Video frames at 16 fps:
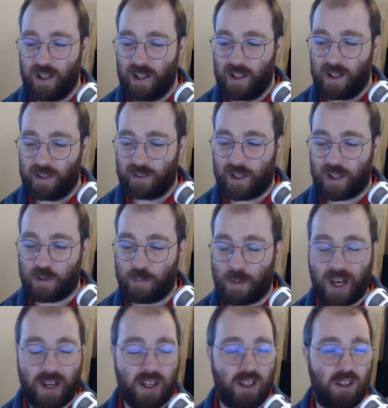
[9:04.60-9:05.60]
less
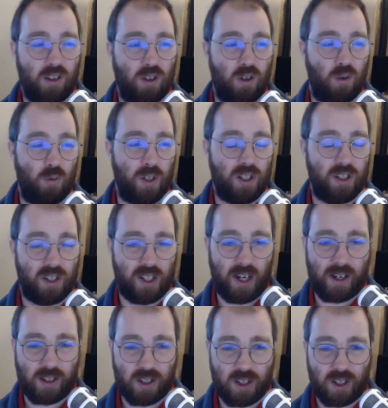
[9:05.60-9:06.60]
pay, which
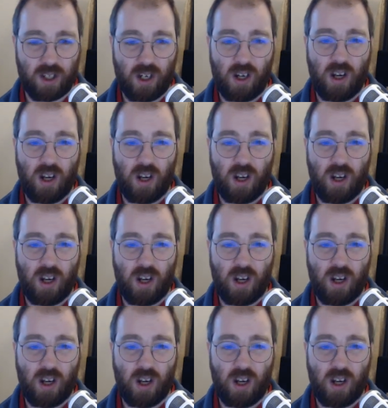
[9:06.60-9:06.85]
sucks,